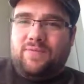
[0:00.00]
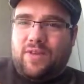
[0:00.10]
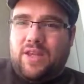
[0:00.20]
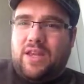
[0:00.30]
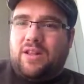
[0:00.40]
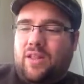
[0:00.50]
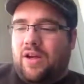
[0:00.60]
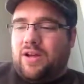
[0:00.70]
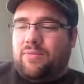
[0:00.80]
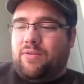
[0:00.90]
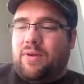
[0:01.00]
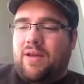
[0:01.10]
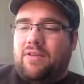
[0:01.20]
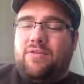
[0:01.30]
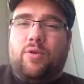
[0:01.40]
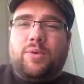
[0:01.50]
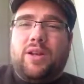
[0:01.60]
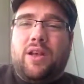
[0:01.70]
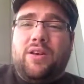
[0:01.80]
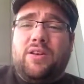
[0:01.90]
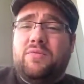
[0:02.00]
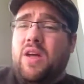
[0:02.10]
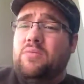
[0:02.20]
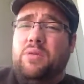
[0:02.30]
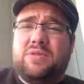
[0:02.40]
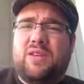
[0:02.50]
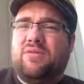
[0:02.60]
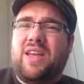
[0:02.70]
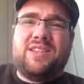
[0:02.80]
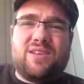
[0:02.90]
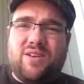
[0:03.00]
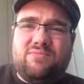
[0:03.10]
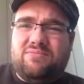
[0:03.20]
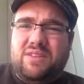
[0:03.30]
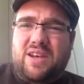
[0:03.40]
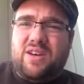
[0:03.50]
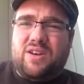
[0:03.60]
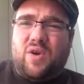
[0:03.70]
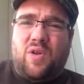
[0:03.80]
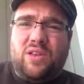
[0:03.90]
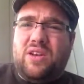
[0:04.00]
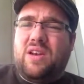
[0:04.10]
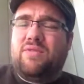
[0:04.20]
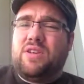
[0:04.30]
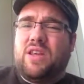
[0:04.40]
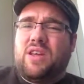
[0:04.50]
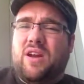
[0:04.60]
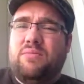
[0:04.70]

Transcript: that you get in the lockup from having a full metal liner. Other people say, well, that's not needed at all in an everyday carry